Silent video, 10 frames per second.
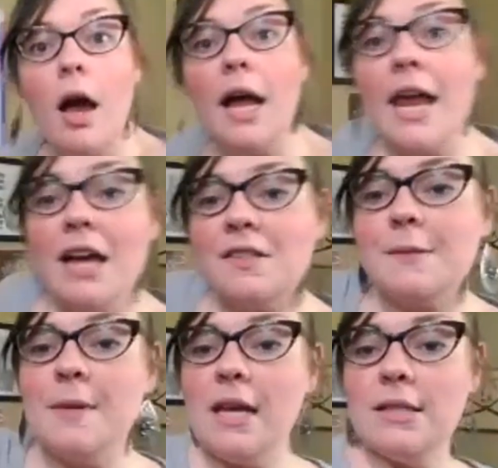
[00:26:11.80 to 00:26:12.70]

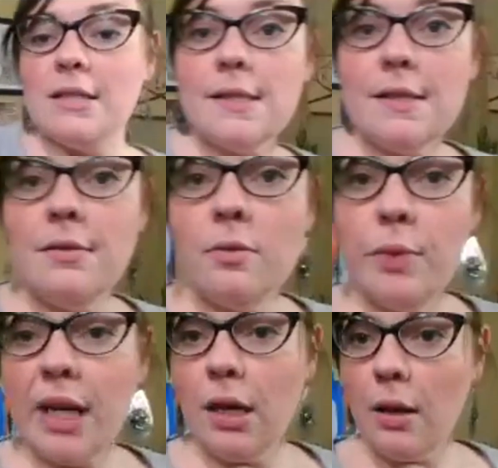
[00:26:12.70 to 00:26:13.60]
Announcements.
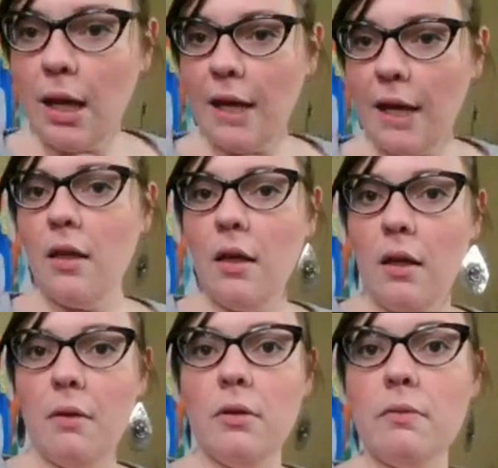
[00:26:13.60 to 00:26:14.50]
We can
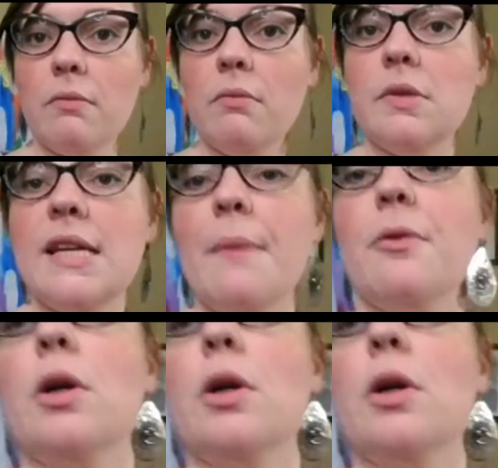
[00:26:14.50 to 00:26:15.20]
tap the